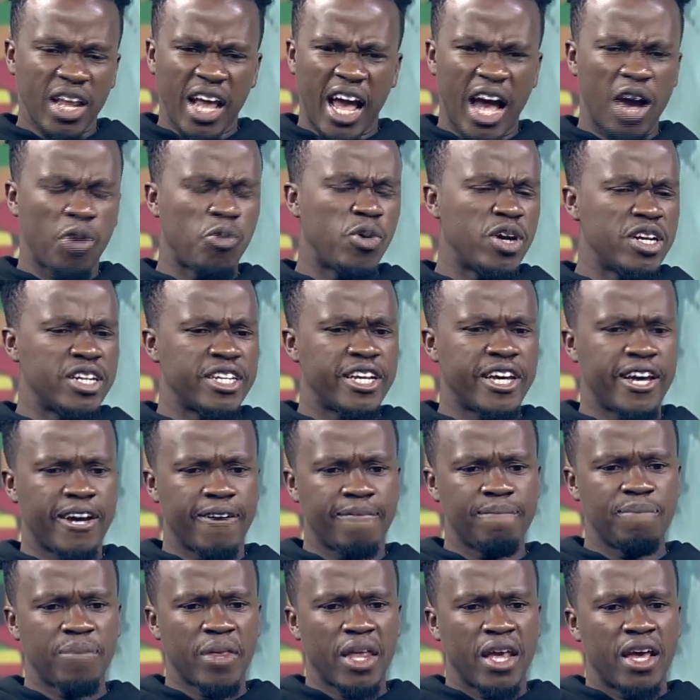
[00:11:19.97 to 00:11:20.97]
I went
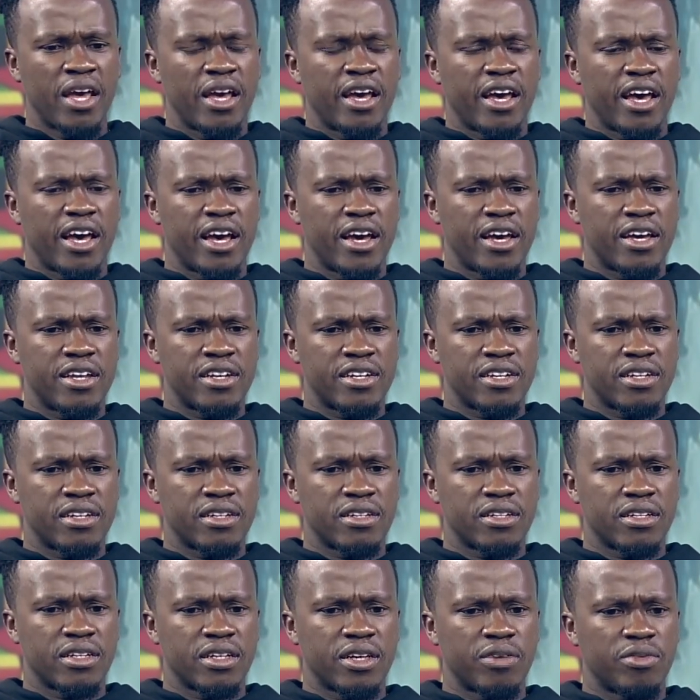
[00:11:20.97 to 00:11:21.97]
there, and
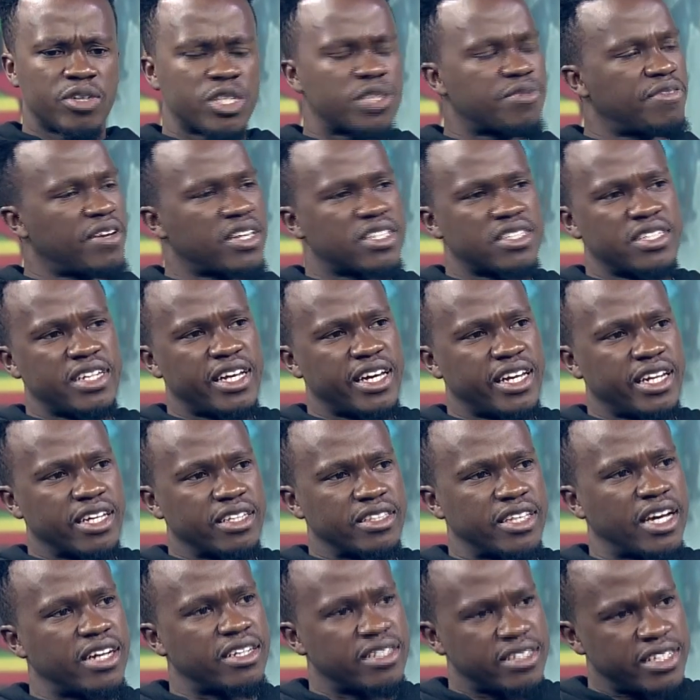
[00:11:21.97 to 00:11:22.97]
it was fascinating
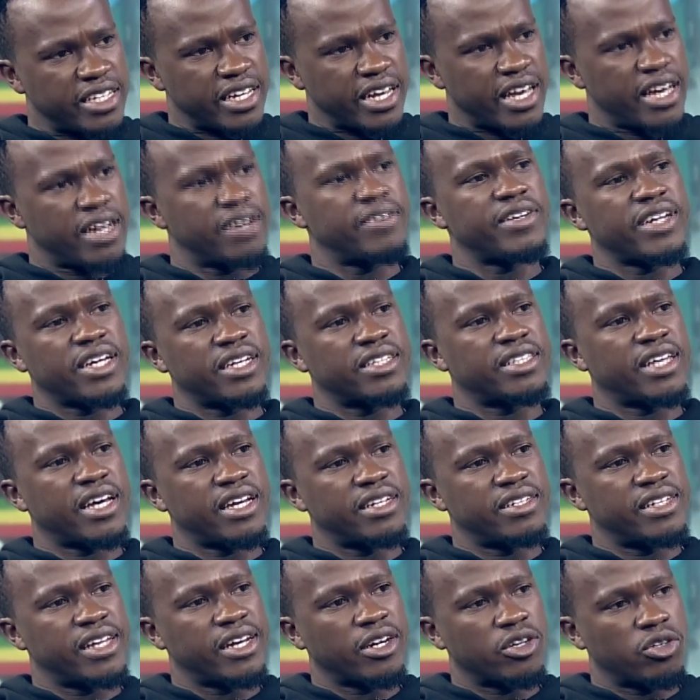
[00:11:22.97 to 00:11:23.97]
that the area
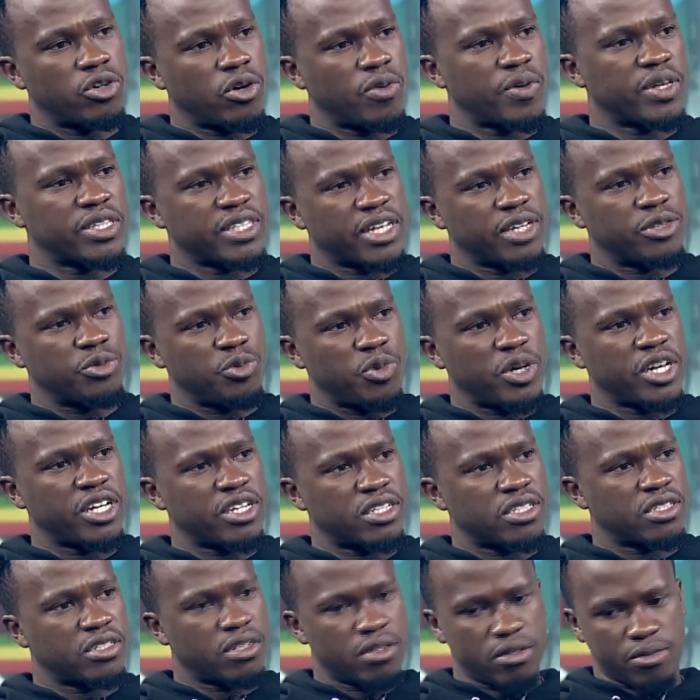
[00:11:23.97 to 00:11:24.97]
that they're growing that
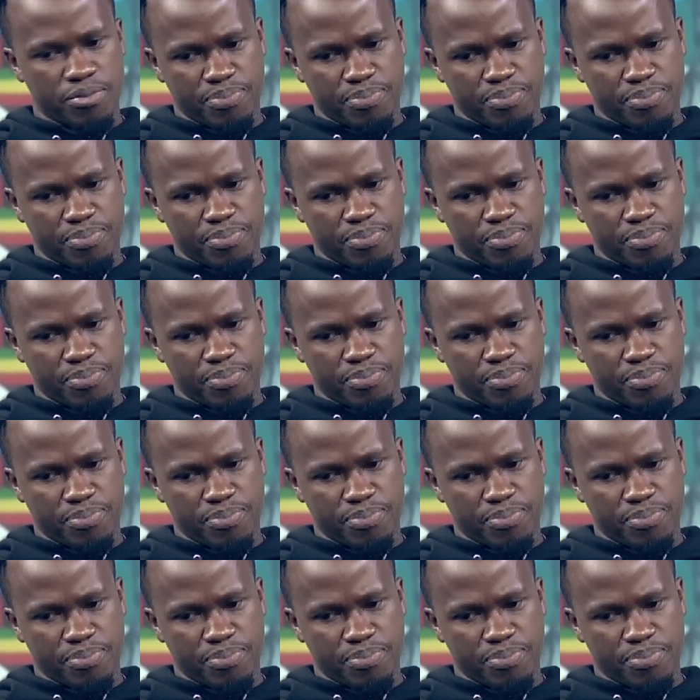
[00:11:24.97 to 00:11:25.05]
wheat,